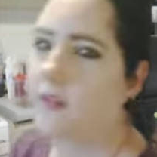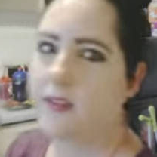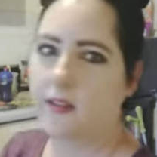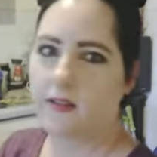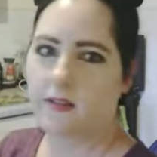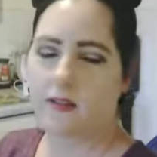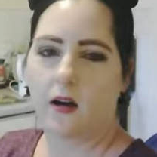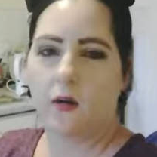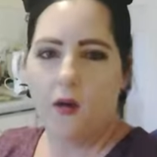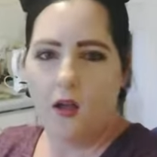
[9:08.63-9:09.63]
thing is
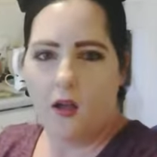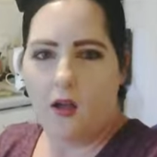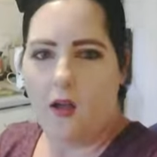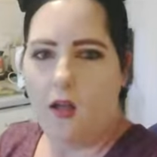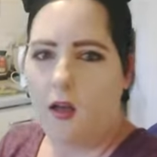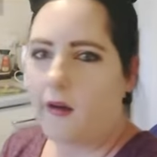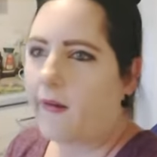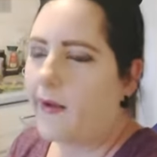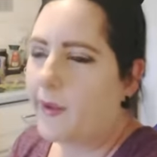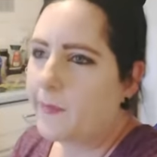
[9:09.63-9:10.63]
though,
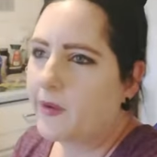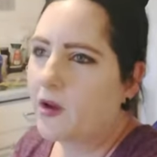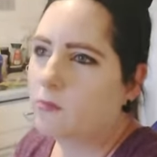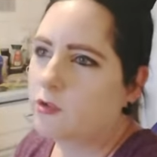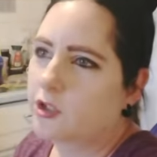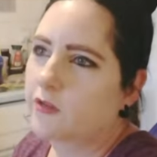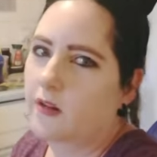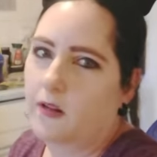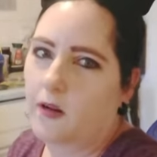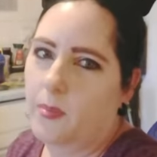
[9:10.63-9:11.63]
I'm sure a
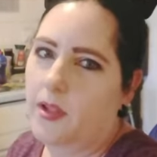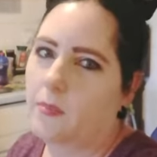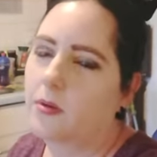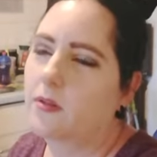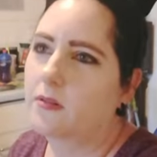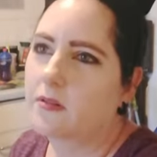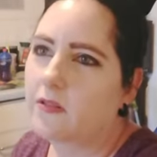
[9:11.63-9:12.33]
lot of people